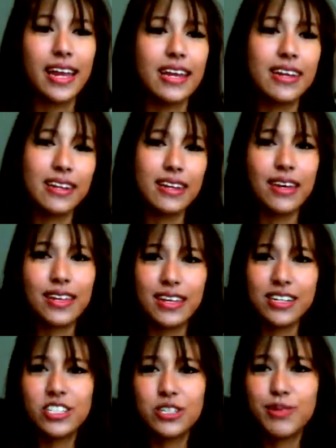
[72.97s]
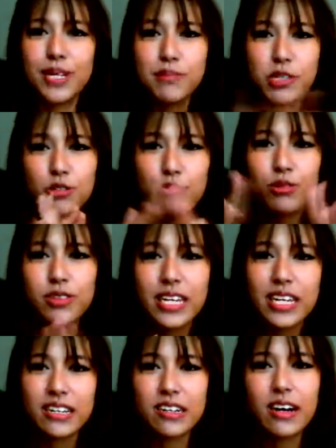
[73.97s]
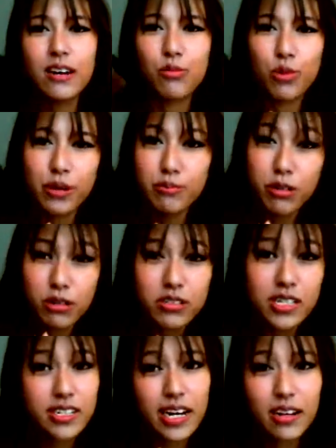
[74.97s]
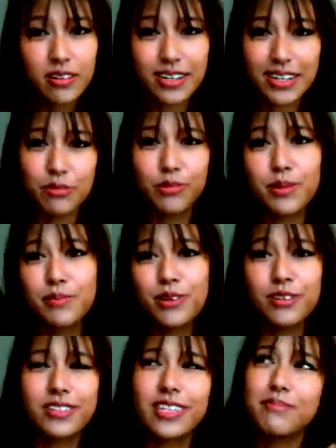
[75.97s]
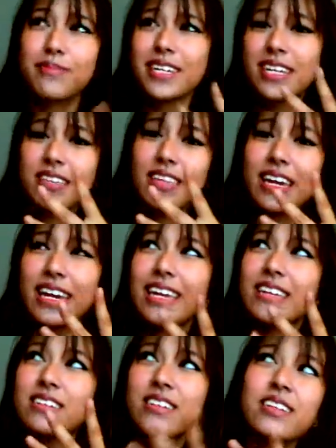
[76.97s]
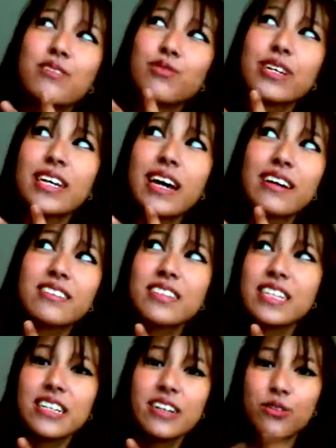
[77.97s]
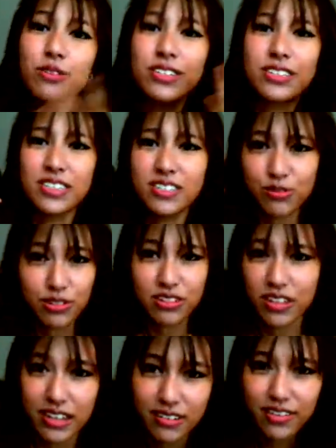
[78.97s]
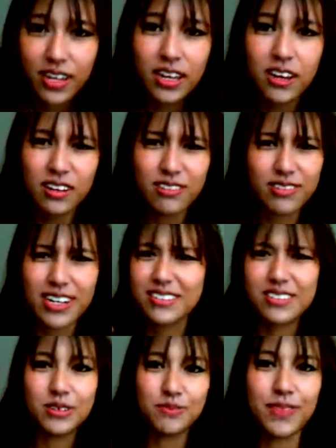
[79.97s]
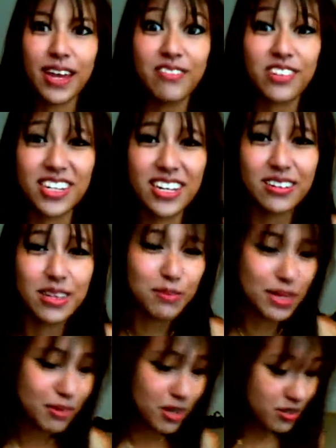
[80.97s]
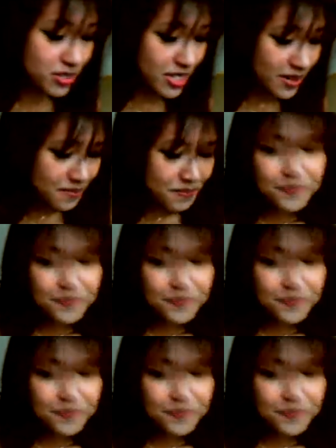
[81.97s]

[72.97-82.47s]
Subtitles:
And it should be a mutual thing, not one person settling and one person being like, is this reality or is this real life? I don't know. I forget how that meme goes.